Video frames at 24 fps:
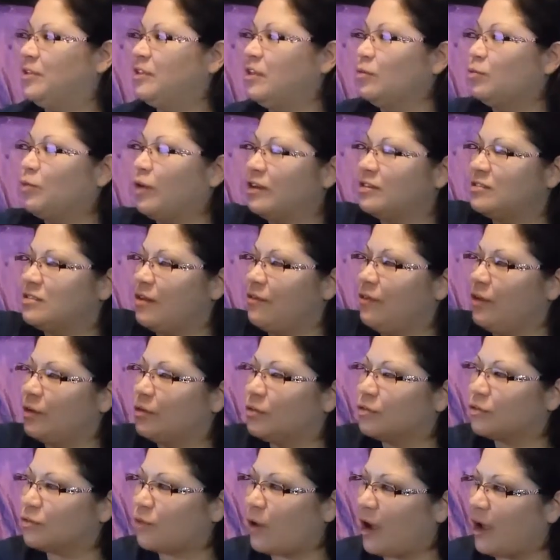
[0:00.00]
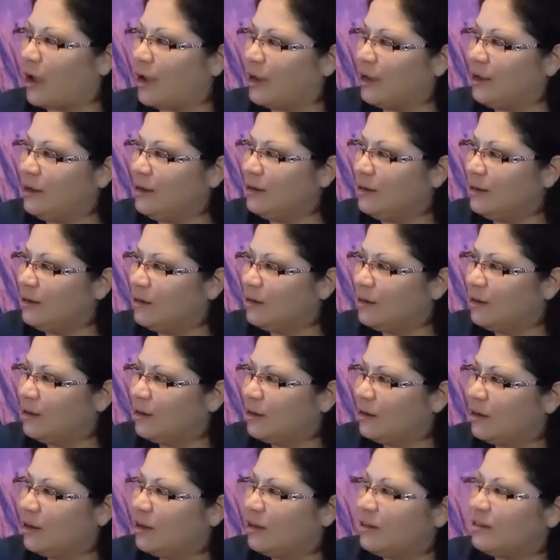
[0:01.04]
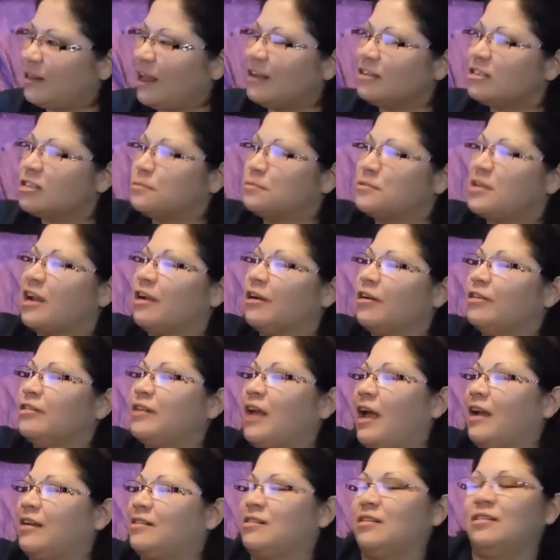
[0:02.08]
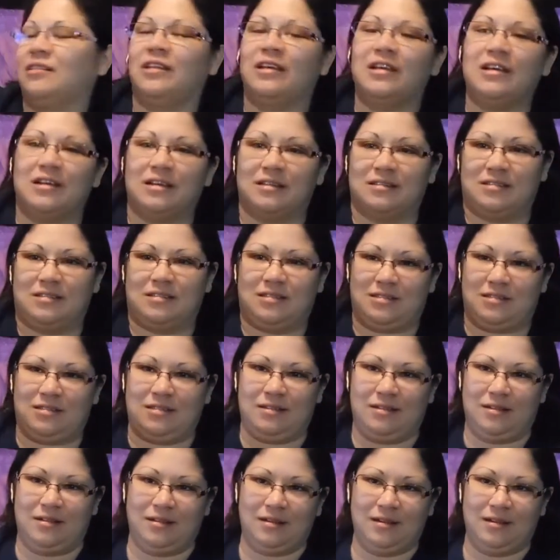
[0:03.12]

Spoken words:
But the rest of it was right. That's pterodactylus.